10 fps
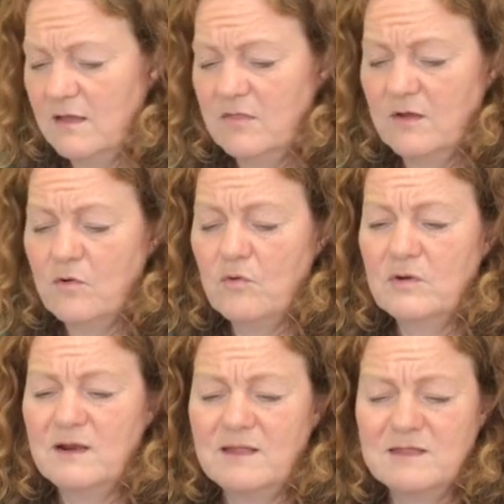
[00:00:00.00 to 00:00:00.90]
the cord
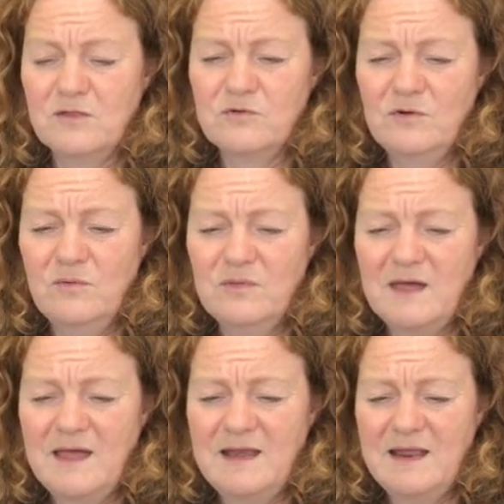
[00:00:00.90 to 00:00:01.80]
elastic through
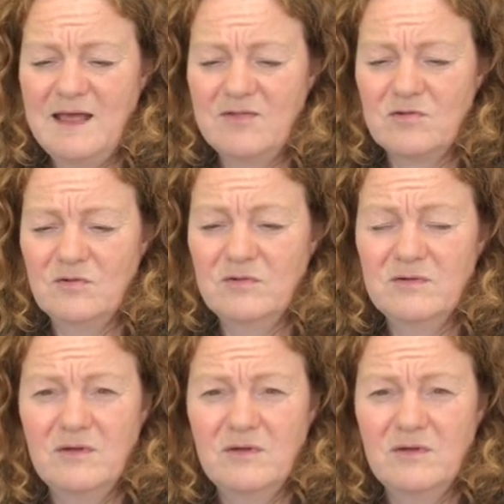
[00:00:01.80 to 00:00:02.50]
without any hassle.